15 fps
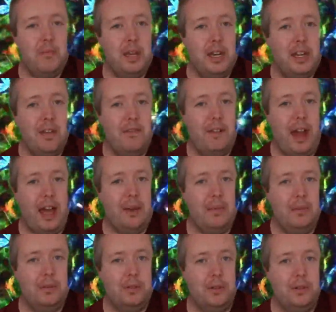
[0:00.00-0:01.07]
many different
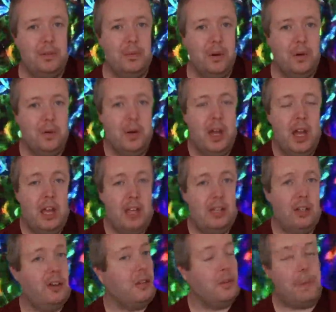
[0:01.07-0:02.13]
animals on the wall.
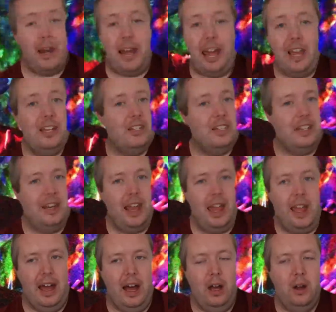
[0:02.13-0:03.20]
You could spend ages in
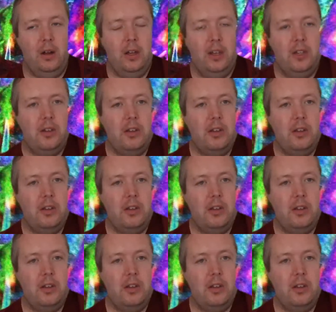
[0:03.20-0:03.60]
here.